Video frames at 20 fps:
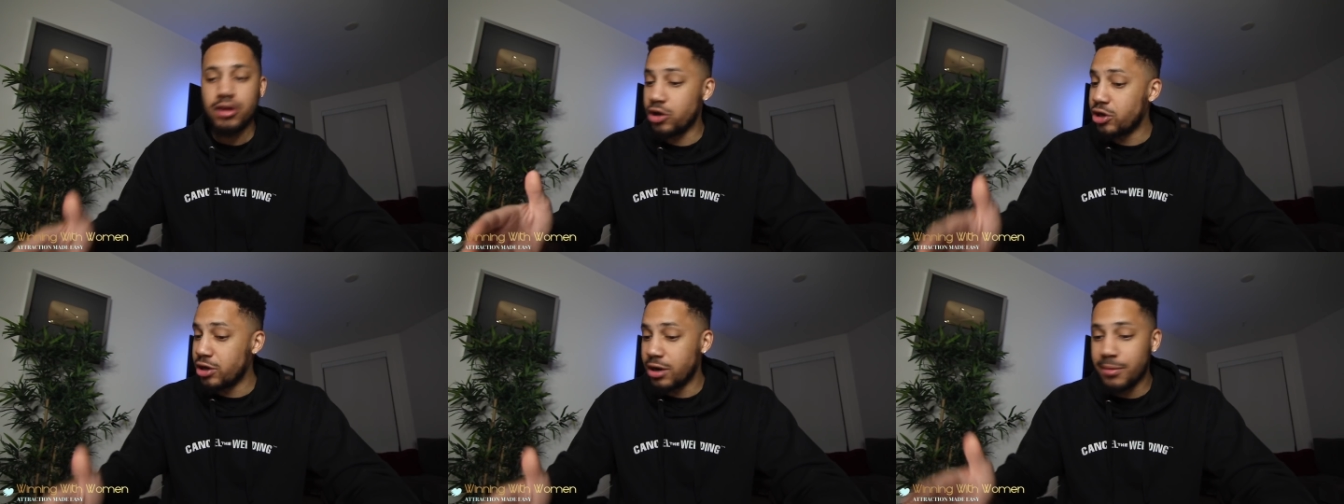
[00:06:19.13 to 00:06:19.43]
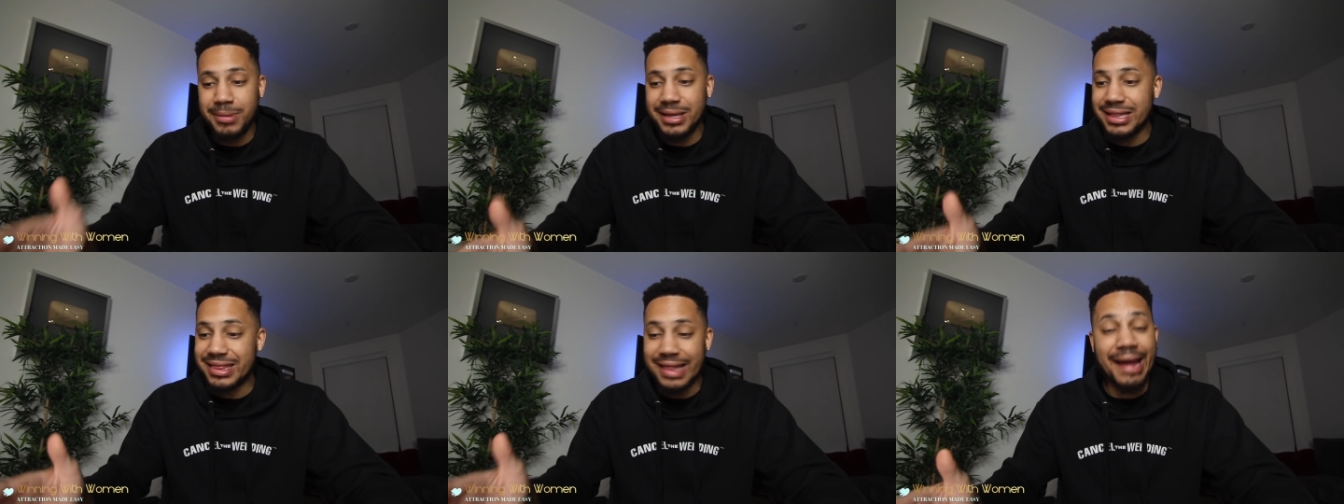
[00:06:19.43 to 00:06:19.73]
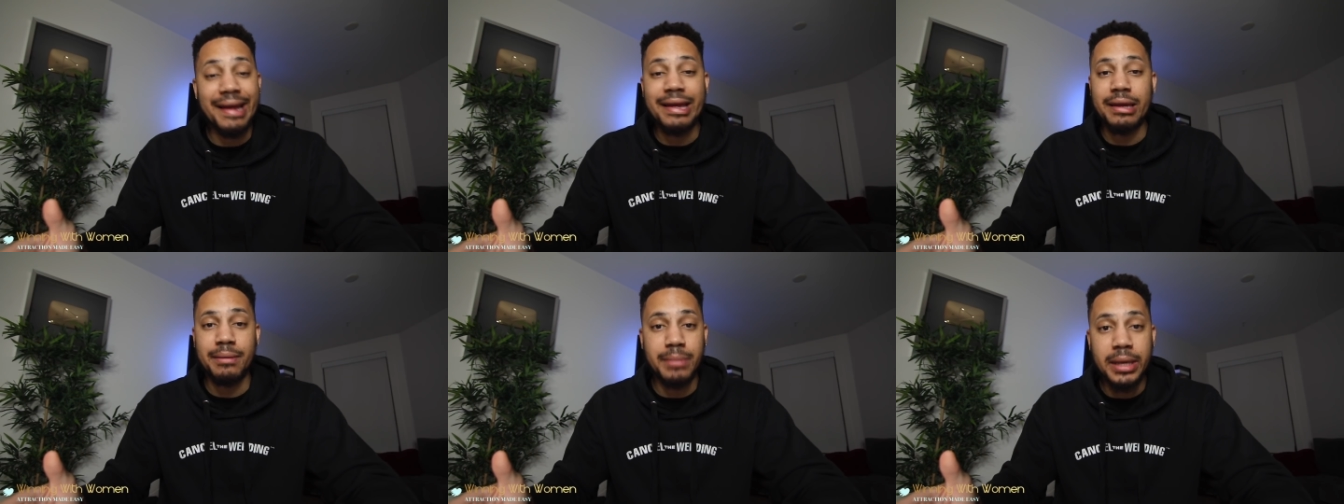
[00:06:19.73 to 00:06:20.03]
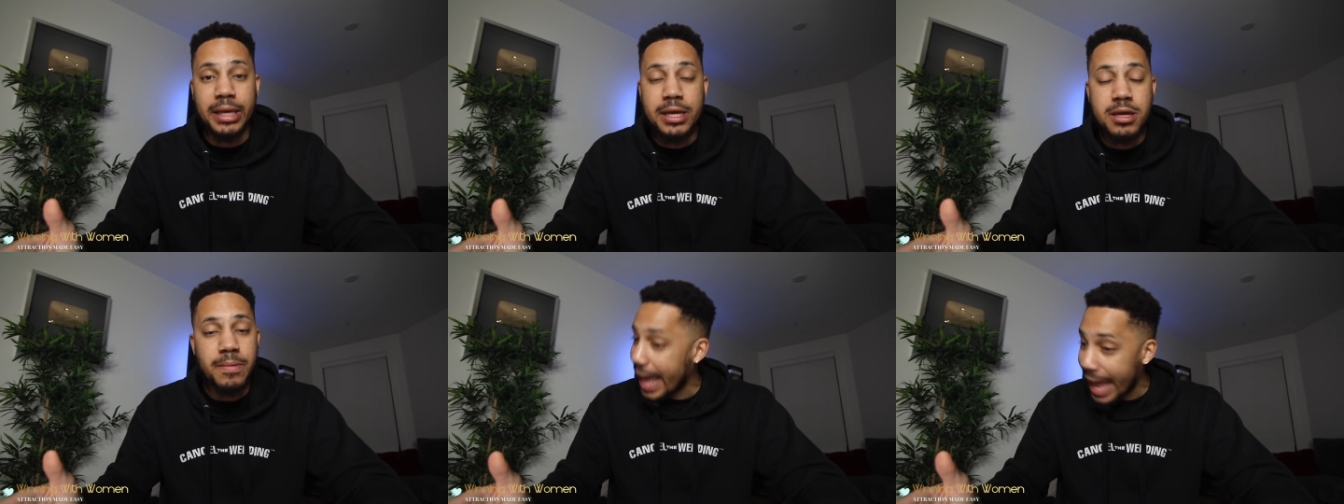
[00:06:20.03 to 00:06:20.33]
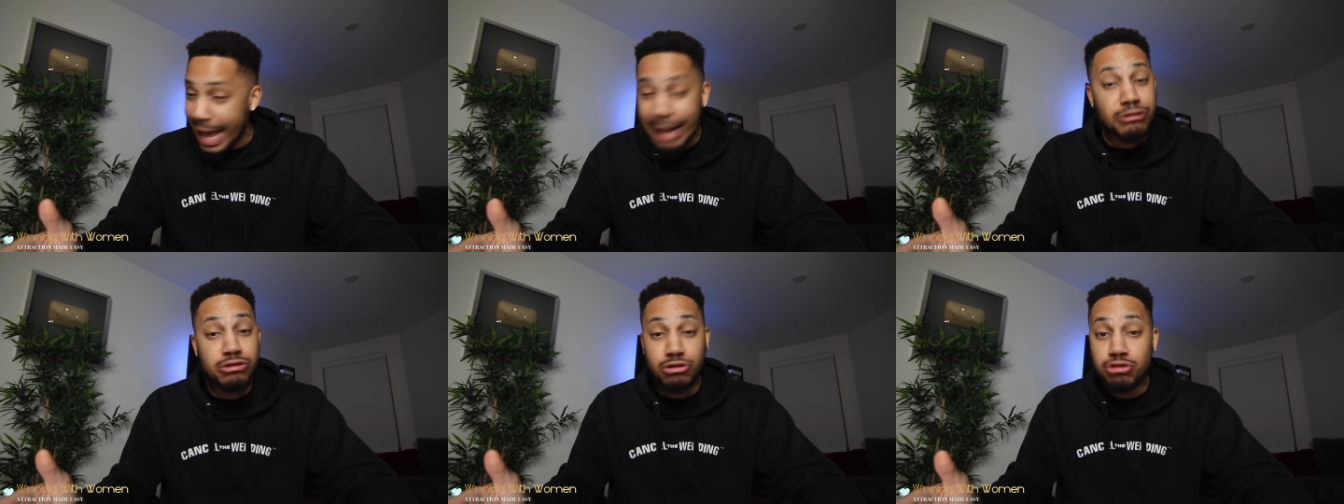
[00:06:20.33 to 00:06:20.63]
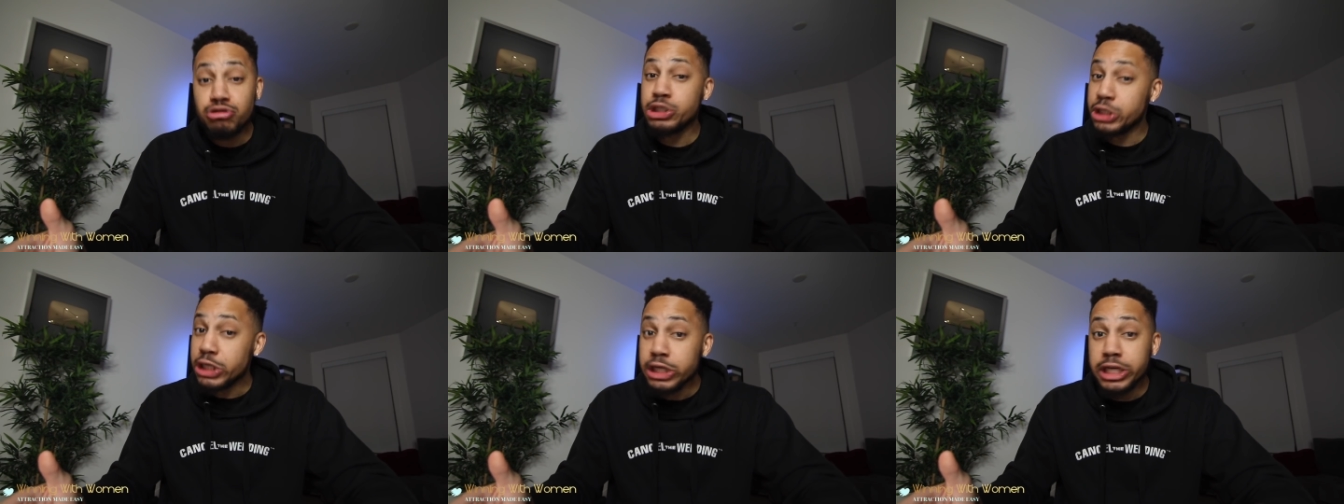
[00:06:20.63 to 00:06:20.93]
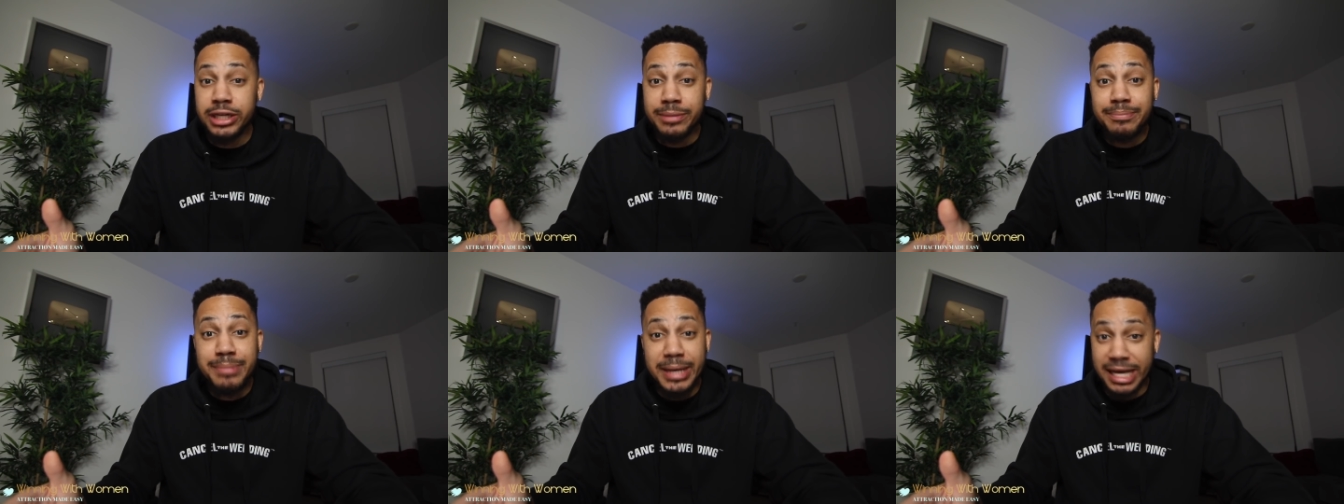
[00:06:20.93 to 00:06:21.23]
You're gonna be thanking me, as you
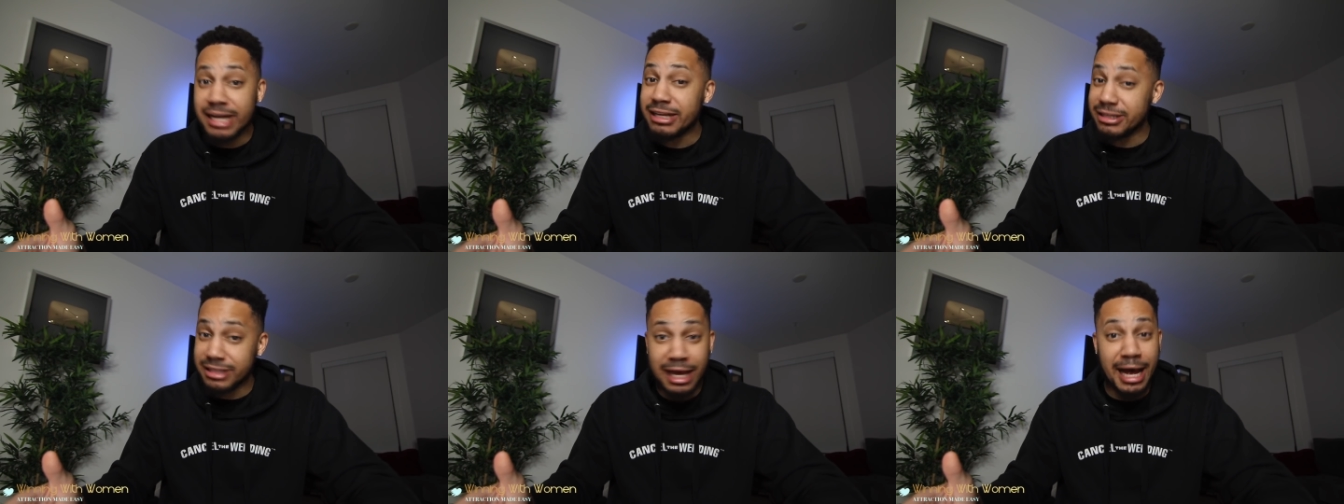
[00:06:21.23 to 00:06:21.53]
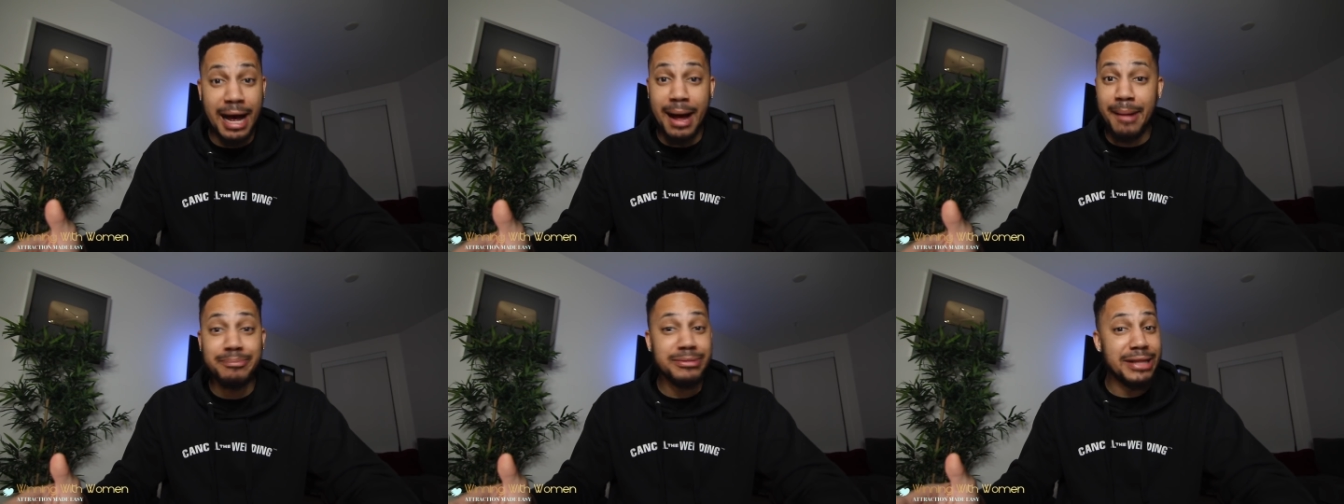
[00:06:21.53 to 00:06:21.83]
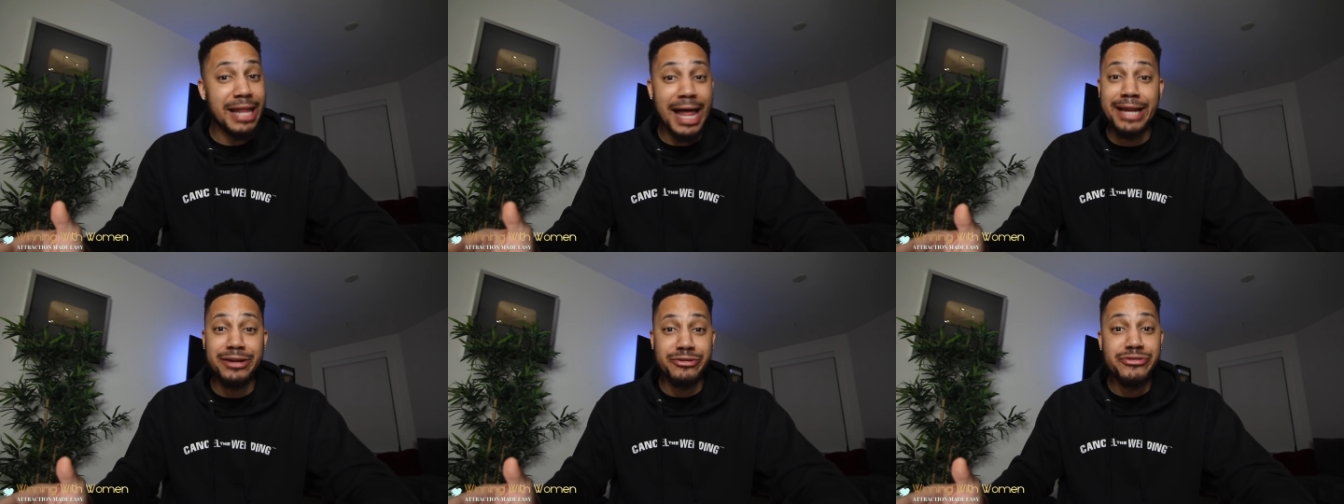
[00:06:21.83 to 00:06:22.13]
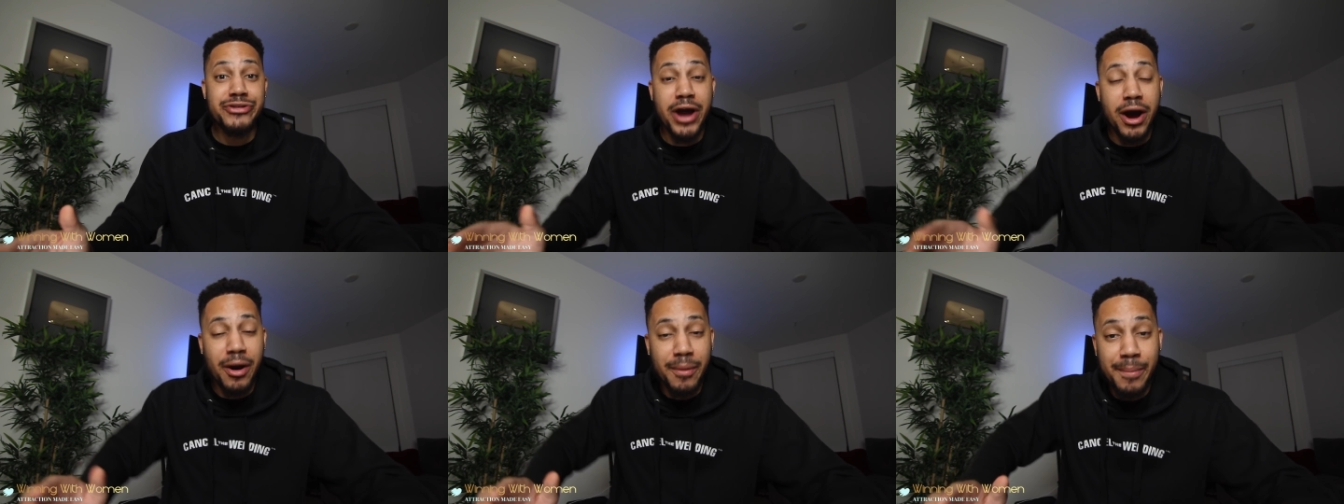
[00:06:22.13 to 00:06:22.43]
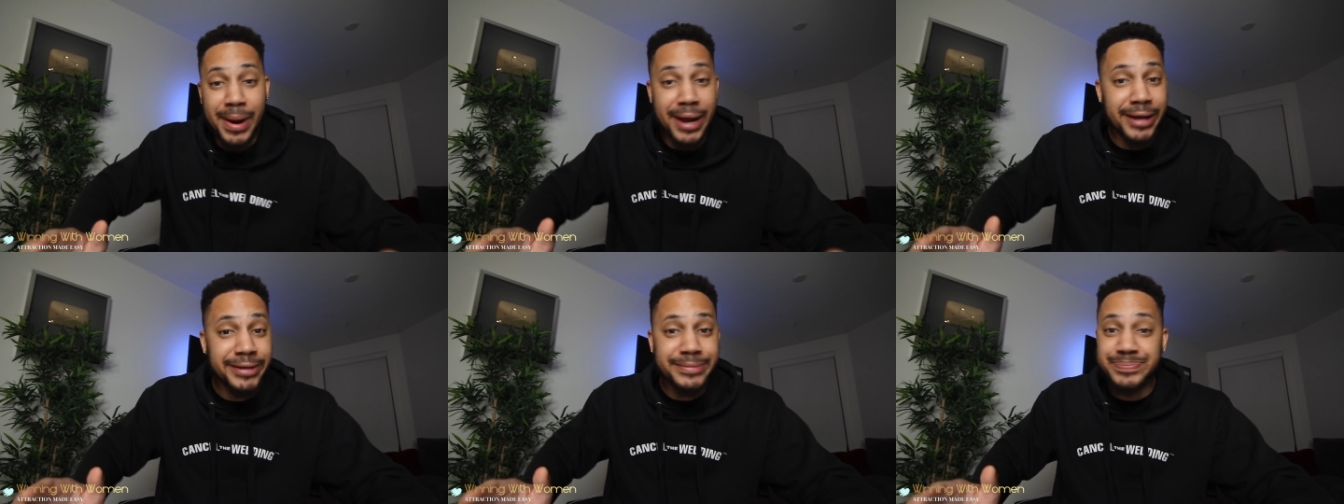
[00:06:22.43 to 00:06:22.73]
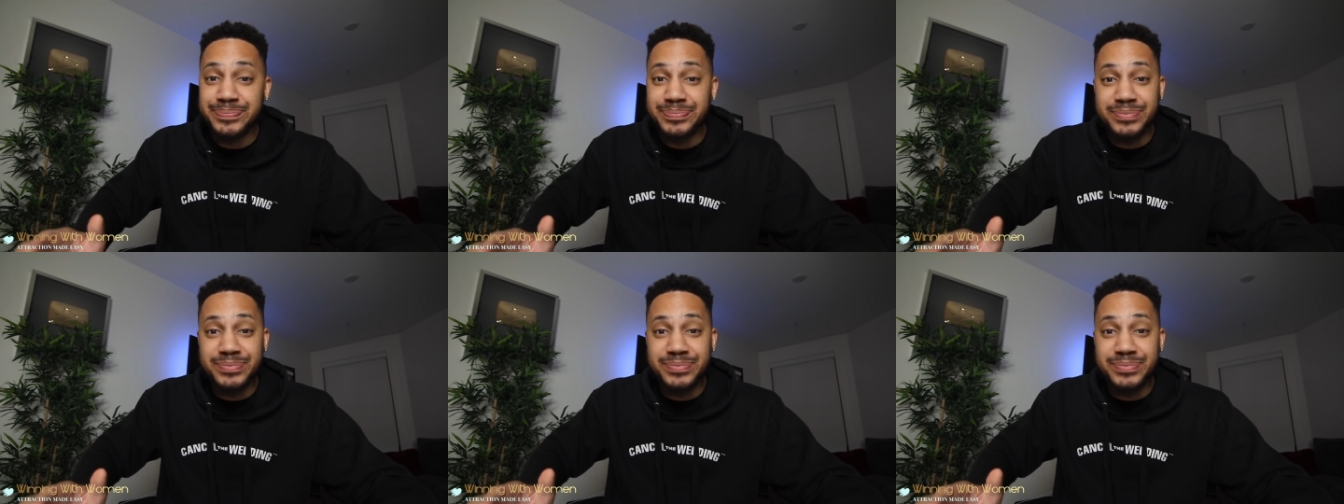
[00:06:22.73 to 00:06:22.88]
should, because I'm letting you know, bruh.